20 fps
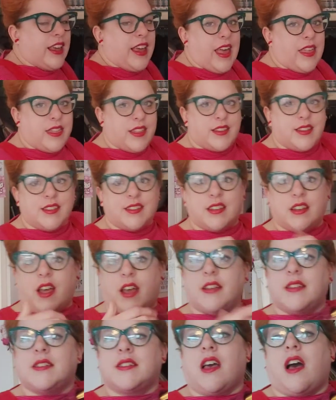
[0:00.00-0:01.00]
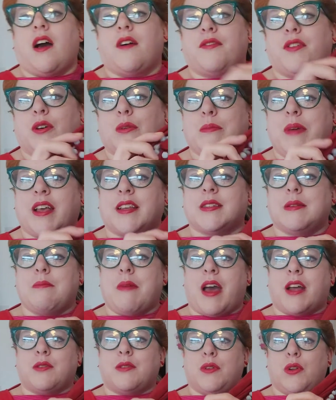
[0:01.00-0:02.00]
again, this is a nice scarf that will mix and
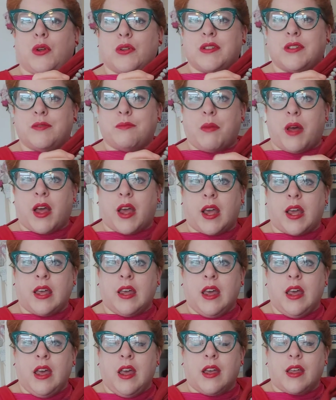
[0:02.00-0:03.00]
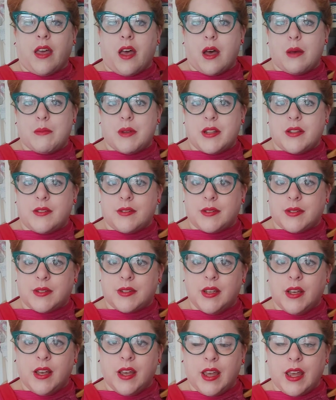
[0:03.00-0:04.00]
match with lots of my
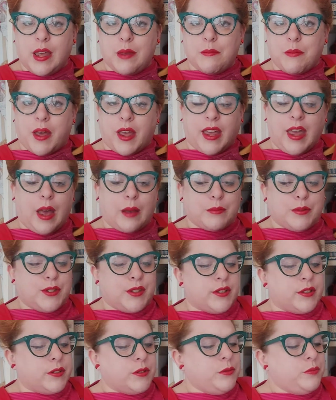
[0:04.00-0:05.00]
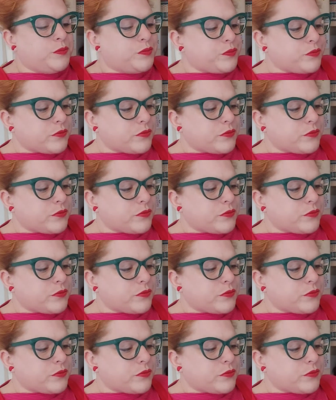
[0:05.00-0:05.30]
garments in my capsule.